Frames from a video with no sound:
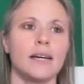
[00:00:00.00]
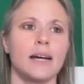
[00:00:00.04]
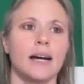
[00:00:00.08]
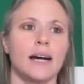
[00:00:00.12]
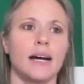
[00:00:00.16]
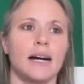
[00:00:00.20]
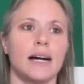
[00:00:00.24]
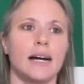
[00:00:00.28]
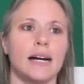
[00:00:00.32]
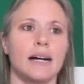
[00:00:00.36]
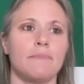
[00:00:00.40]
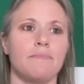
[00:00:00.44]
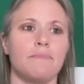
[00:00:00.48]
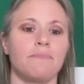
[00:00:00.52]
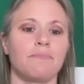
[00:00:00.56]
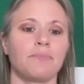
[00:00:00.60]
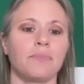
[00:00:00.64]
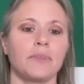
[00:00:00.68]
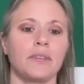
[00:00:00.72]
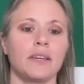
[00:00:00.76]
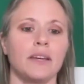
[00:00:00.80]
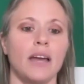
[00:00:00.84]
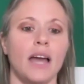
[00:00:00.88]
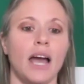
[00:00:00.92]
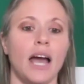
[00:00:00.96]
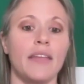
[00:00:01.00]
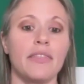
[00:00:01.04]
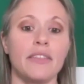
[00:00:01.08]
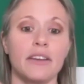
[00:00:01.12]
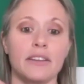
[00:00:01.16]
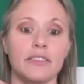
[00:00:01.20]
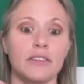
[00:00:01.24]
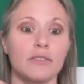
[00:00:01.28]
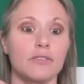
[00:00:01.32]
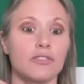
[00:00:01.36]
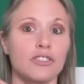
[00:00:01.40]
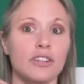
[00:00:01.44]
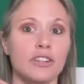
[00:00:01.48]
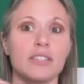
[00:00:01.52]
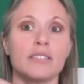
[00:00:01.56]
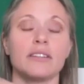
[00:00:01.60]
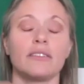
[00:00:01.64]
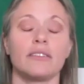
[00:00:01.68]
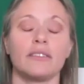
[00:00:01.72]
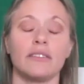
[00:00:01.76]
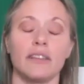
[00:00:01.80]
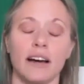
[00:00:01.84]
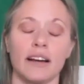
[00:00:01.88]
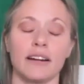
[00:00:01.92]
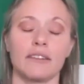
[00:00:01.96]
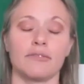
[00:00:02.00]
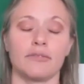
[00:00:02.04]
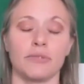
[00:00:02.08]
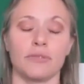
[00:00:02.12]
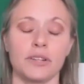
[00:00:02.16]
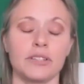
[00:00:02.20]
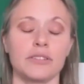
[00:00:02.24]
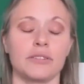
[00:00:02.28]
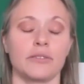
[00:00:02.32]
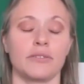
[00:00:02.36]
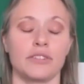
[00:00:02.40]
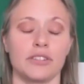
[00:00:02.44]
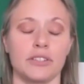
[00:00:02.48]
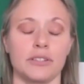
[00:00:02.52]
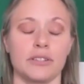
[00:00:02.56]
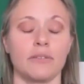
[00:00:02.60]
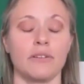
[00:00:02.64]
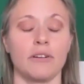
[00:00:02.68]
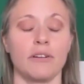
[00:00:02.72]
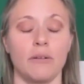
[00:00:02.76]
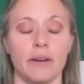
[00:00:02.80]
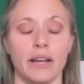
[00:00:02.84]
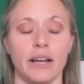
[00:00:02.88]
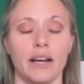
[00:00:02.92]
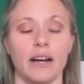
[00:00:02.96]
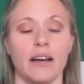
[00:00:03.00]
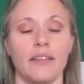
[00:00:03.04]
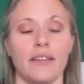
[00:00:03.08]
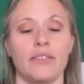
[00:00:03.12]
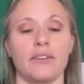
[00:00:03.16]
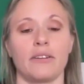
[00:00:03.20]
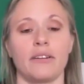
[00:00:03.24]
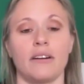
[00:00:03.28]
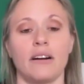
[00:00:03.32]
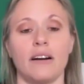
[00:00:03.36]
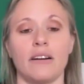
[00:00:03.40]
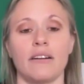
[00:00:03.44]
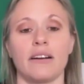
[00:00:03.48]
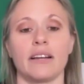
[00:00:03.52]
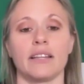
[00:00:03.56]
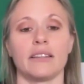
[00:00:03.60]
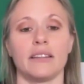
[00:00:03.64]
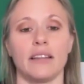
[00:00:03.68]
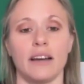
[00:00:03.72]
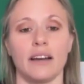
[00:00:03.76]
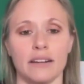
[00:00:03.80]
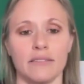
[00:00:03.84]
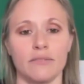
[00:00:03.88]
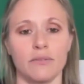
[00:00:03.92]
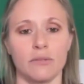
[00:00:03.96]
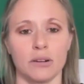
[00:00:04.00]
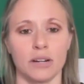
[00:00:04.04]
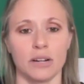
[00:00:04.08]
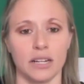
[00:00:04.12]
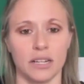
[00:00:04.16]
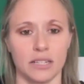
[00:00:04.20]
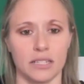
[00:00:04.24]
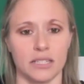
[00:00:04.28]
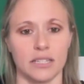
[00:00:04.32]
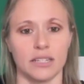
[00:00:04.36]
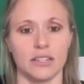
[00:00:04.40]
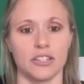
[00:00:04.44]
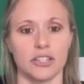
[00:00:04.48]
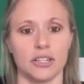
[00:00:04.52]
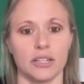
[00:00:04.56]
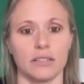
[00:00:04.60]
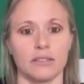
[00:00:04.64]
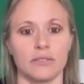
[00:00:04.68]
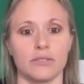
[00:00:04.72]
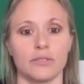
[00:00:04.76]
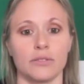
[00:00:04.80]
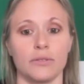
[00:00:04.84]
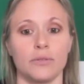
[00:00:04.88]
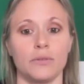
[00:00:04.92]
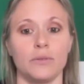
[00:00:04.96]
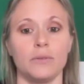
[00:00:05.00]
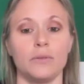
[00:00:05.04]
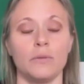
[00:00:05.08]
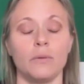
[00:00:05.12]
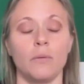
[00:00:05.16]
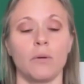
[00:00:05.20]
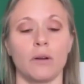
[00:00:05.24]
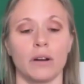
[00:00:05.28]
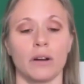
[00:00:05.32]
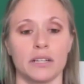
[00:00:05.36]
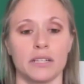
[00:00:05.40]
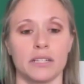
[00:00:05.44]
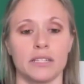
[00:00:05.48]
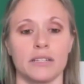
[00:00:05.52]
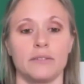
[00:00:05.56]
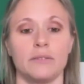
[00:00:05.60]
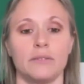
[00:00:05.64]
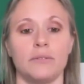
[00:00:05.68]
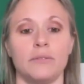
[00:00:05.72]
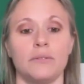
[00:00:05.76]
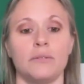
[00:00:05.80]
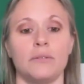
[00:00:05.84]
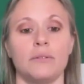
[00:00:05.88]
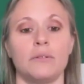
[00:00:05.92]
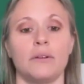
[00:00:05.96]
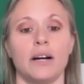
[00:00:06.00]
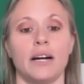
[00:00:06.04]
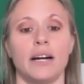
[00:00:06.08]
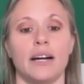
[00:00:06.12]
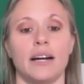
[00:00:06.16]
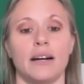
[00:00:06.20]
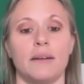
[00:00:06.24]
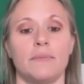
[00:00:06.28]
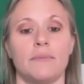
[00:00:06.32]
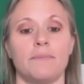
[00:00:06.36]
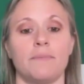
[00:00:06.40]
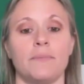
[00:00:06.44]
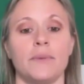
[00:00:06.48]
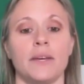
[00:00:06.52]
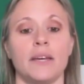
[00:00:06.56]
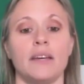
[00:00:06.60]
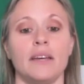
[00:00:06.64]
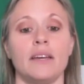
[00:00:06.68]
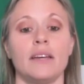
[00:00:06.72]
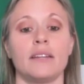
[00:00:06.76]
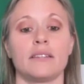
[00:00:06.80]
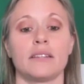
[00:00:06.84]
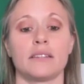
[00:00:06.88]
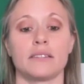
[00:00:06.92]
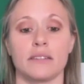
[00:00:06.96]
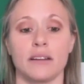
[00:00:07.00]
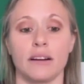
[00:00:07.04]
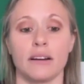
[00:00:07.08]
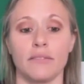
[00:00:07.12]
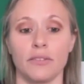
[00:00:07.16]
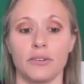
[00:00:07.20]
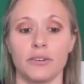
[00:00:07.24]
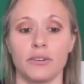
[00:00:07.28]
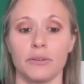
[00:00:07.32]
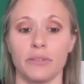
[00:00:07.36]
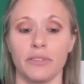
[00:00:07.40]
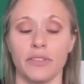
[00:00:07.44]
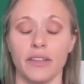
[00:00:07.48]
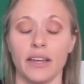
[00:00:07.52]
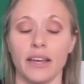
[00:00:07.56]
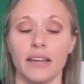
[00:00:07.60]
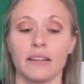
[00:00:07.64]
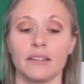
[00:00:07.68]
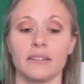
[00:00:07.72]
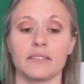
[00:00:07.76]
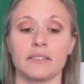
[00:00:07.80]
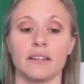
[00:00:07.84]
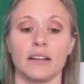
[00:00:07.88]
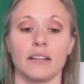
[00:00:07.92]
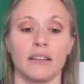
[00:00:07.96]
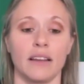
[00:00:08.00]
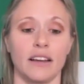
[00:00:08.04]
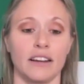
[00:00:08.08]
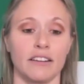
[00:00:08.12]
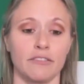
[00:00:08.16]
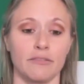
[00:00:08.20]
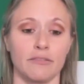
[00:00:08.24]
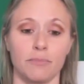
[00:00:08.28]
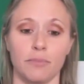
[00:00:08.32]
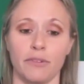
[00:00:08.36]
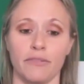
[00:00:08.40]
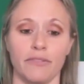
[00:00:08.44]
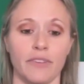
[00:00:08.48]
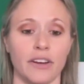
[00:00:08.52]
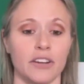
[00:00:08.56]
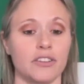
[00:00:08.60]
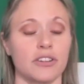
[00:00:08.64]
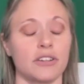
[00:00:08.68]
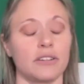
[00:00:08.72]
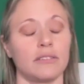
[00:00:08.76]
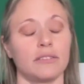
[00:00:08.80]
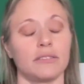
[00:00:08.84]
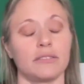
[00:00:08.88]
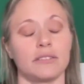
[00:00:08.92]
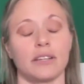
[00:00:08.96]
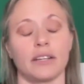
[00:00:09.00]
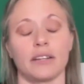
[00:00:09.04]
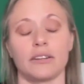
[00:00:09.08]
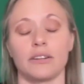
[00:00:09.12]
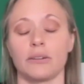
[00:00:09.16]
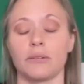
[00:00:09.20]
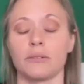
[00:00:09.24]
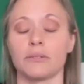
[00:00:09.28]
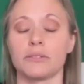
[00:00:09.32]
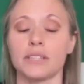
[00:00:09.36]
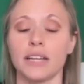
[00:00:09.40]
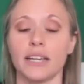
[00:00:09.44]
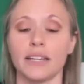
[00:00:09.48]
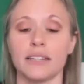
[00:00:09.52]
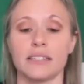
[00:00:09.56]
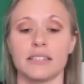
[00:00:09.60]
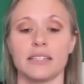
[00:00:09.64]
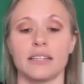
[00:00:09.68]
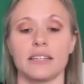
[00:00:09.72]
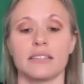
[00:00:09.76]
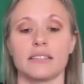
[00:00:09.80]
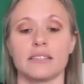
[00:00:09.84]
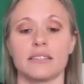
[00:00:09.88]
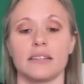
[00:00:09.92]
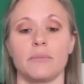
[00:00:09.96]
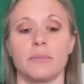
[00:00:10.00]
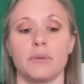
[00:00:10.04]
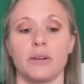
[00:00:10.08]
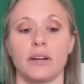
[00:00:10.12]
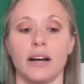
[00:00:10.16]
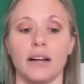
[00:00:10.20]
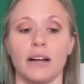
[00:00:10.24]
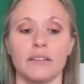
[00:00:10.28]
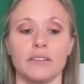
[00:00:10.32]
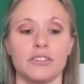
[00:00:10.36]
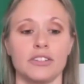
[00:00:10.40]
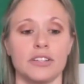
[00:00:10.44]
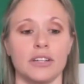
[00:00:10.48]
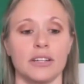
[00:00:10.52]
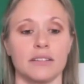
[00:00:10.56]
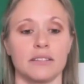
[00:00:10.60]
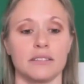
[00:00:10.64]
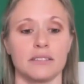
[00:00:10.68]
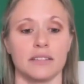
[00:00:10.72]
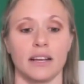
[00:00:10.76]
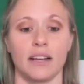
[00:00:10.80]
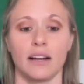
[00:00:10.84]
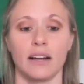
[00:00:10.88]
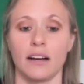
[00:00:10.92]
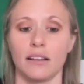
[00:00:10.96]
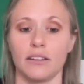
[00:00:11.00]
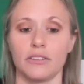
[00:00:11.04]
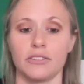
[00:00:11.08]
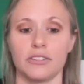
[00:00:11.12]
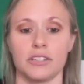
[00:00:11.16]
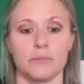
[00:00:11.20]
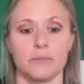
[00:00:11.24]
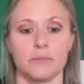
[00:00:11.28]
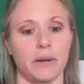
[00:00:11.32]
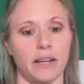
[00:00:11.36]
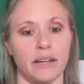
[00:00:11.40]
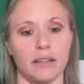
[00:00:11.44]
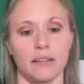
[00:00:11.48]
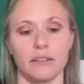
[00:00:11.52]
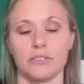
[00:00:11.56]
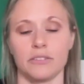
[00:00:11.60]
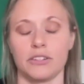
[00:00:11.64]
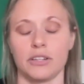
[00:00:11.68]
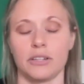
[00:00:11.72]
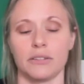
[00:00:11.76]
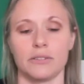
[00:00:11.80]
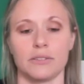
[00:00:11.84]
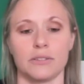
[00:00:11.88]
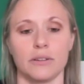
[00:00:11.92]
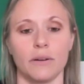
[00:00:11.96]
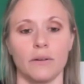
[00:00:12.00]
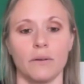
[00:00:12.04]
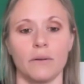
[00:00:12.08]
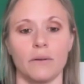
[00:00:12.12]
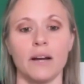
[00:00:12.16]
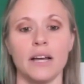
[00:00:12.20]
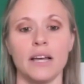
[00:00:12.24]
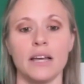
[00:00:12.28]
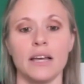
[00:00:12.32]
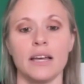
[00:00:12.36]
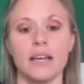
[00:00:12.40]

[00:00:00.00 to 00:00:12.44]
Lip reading: And that there's just a lot of research still going on. There are a lot of organizations who work to discover new things, a lot of professionals like neuroscientists, immunologists, psychologists, biologists. So